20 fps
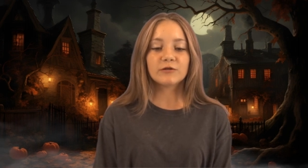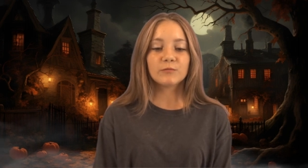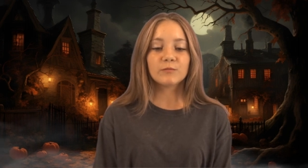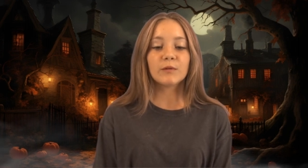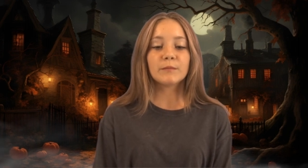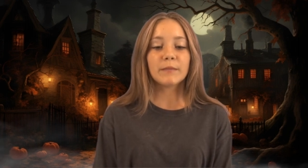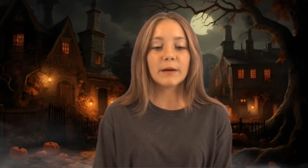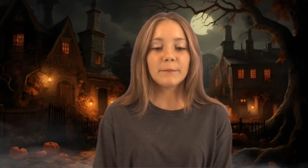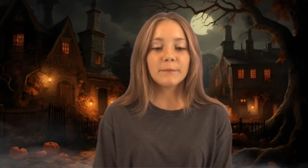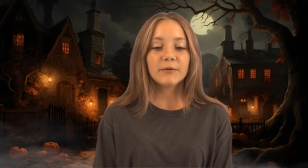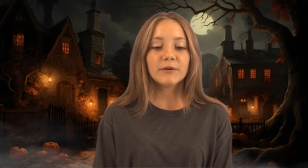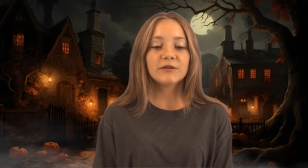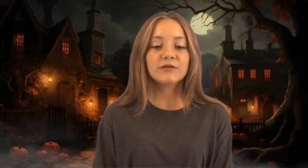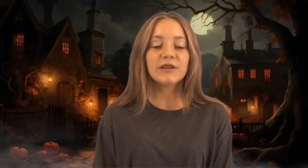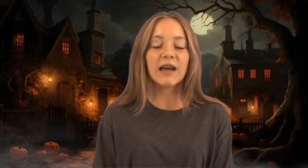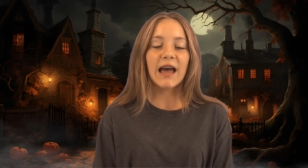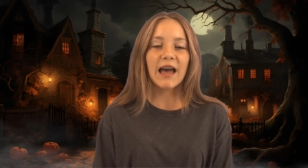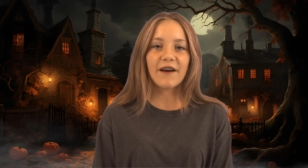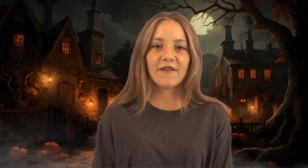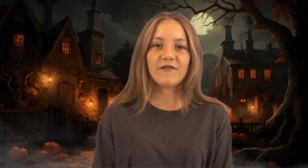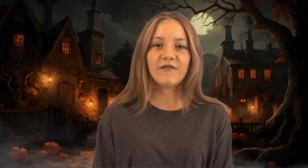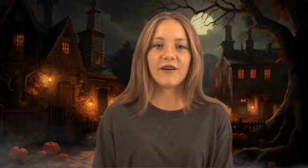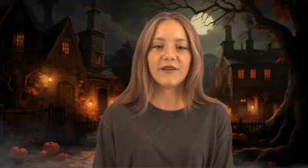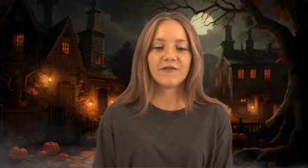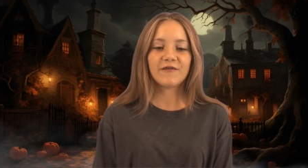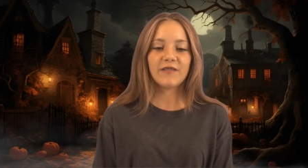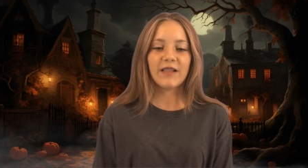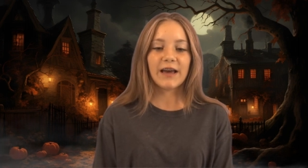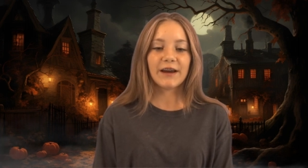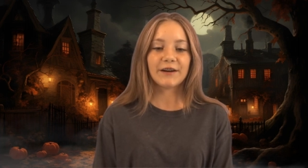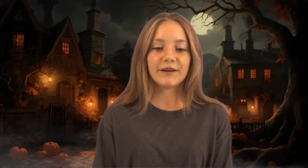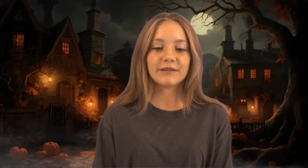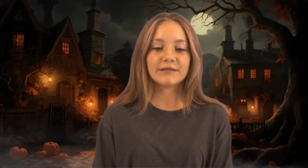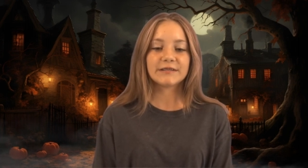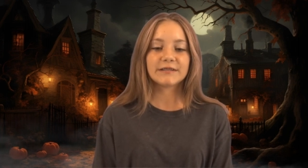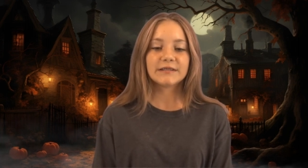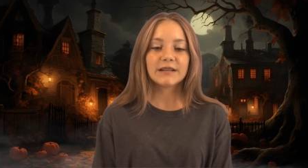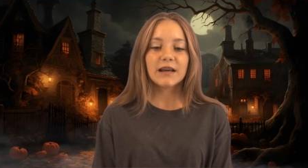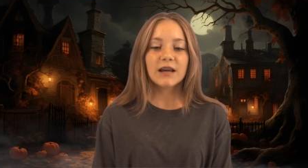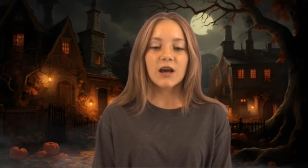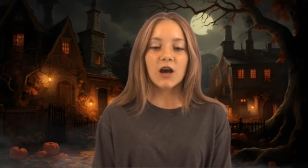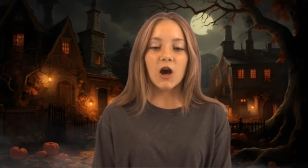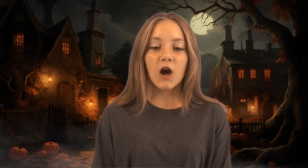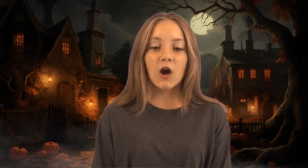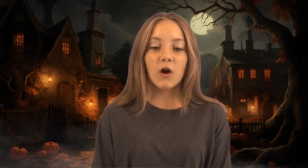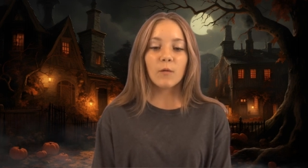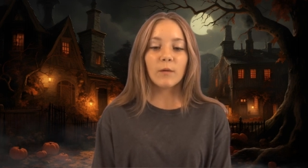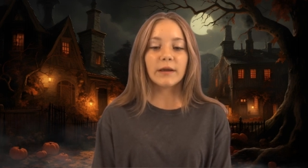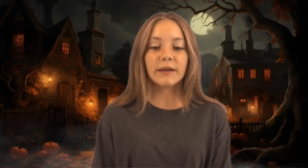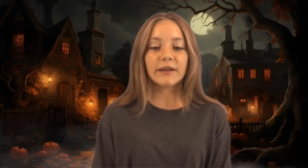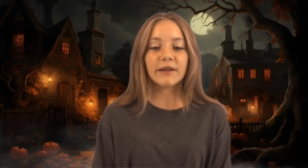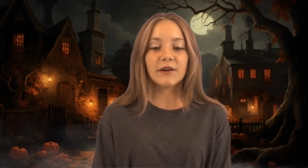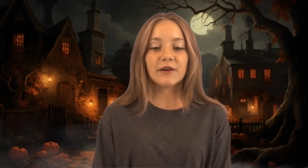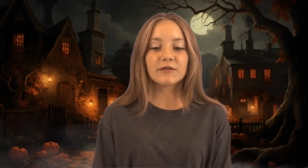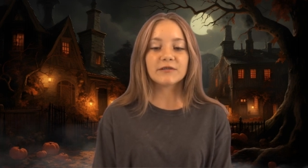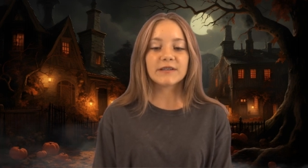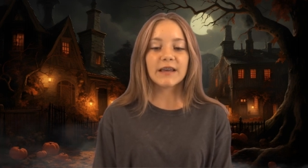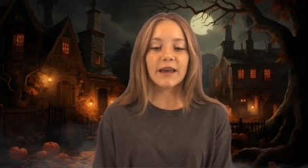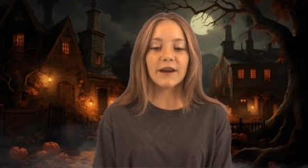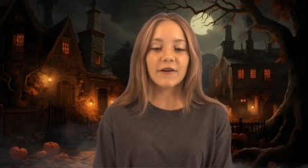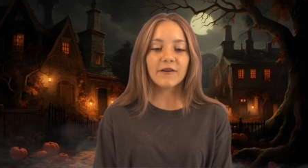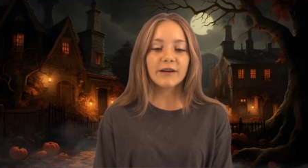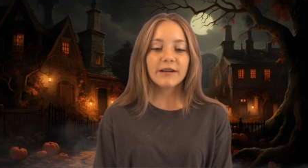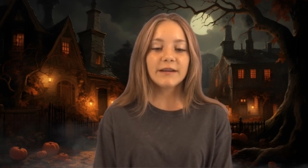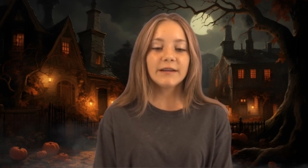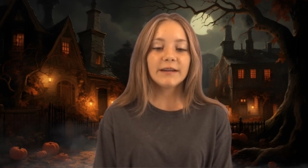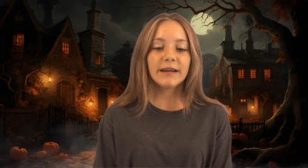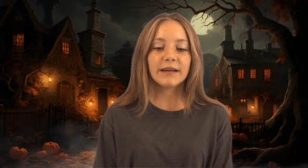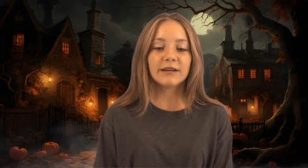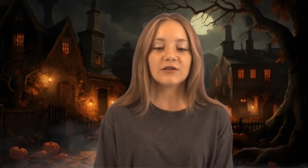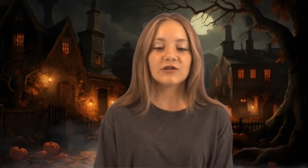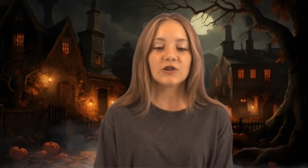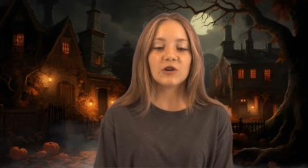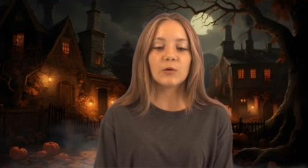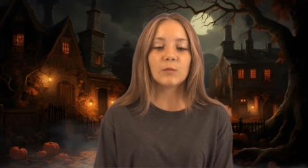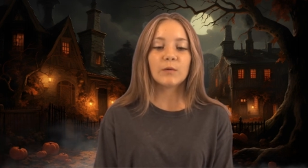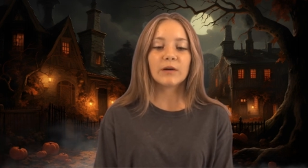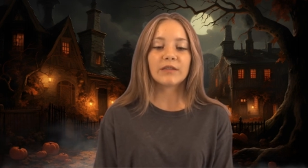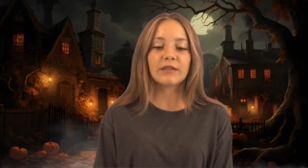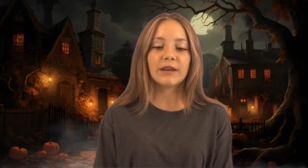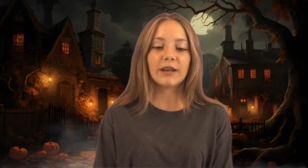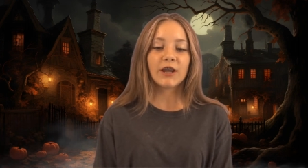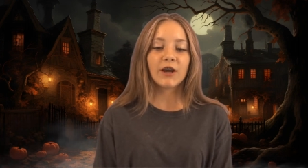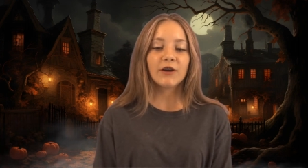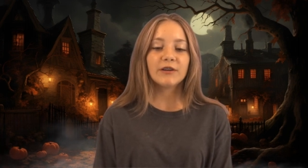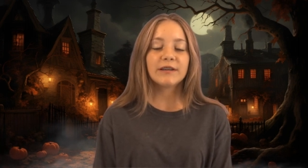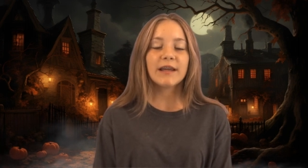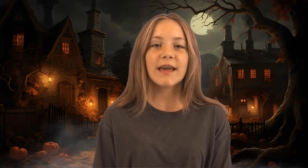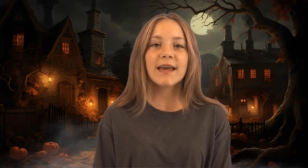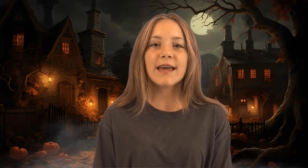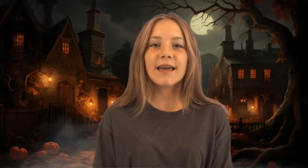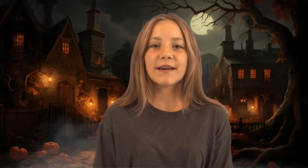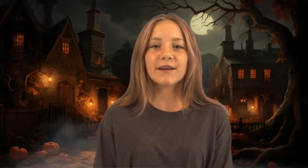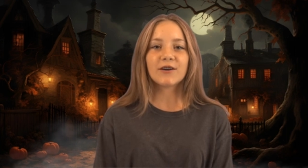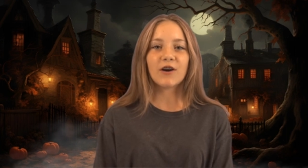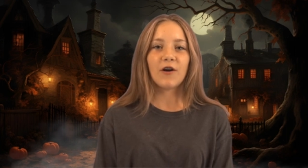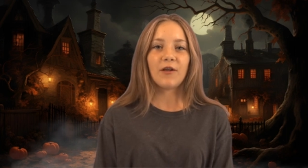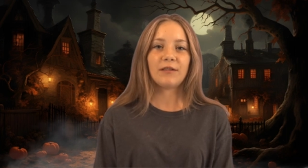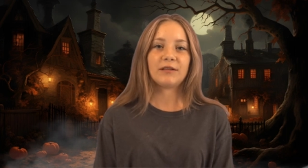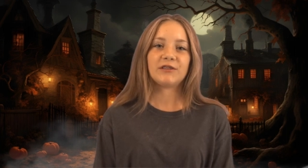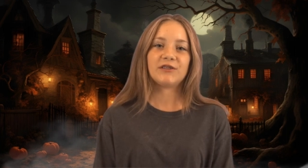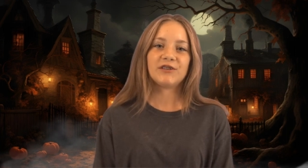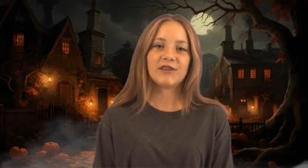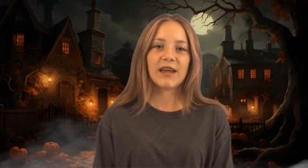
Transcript: remember to have fun flyers. Oh, and here's Aaron and Angel with Neon Day and College